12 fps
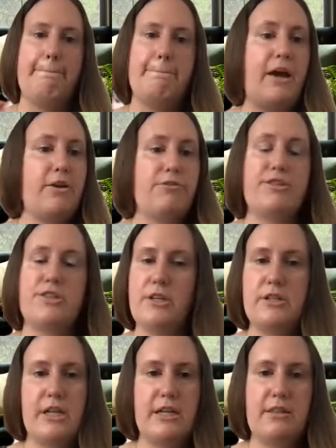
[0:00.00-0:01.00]
how to
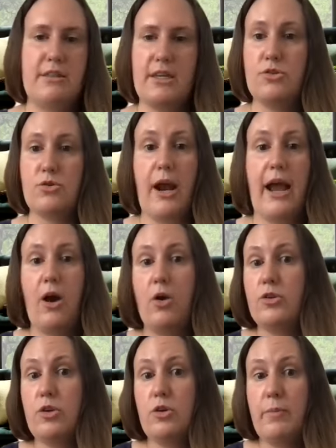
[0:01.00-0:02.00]
facilitate this or
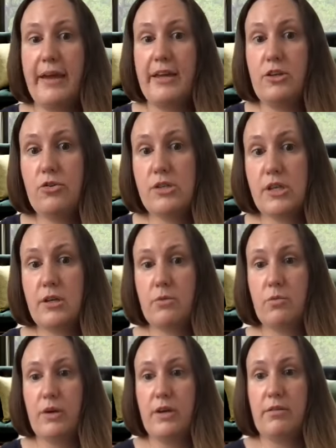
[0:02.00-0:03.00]
how you might use it
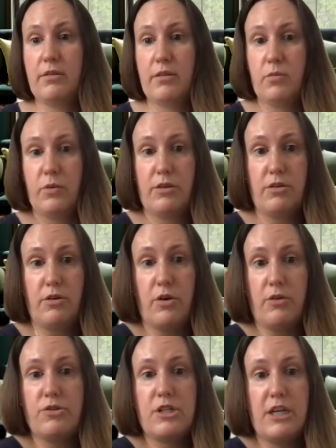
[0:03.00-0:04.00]
with your
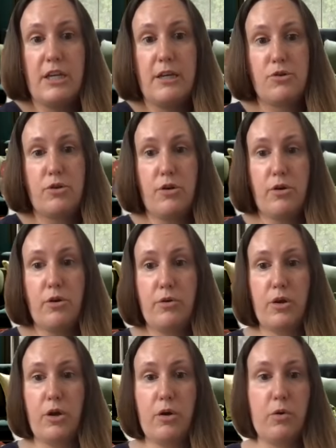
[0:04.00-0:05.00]
own teams or your
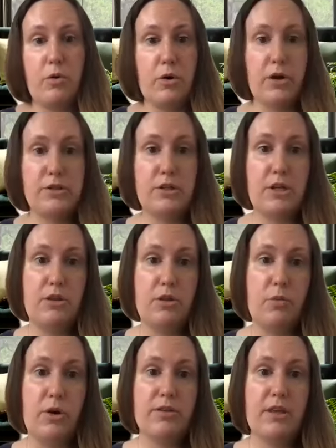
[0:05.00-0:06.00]
own cohorts in the
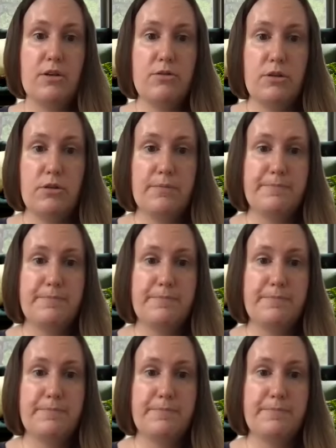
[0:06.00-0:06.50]
work that you do?